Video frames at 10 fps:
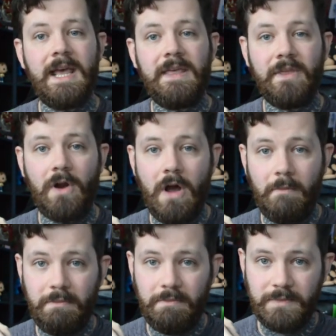there are
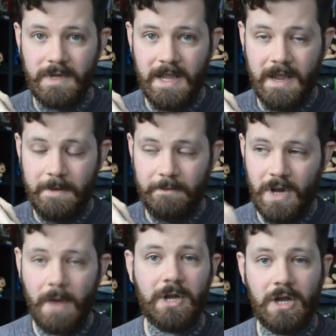um,
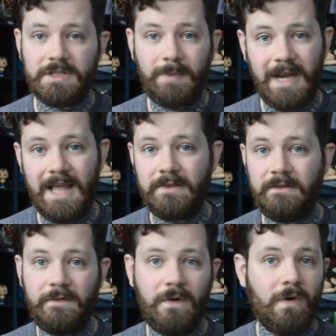Comic Cons planned
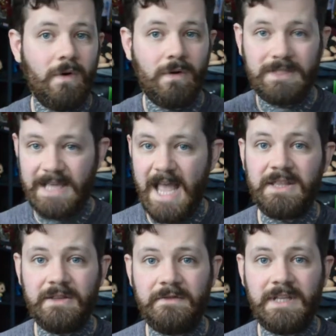for the
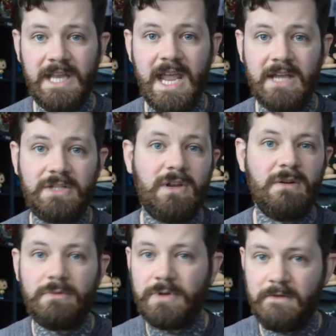end of the year,
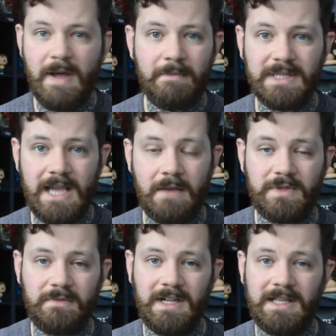so November time,
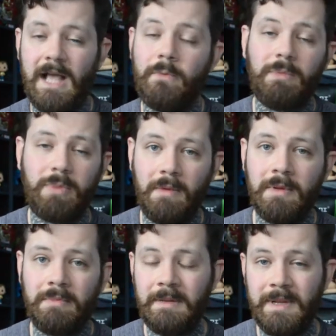something like that will
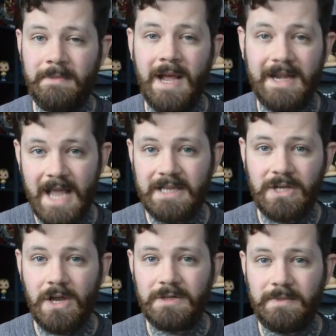probably be my next
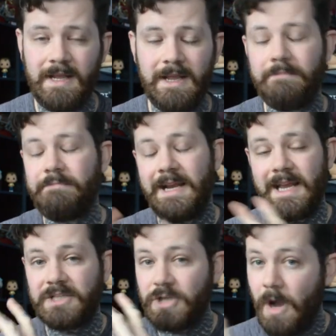cosplay, uh, my
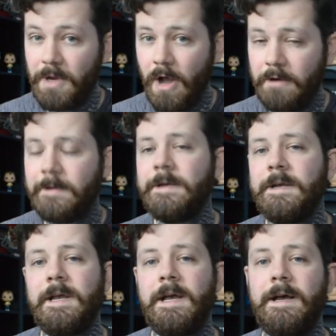next Comic Con.
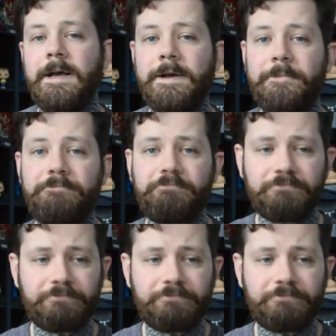Um,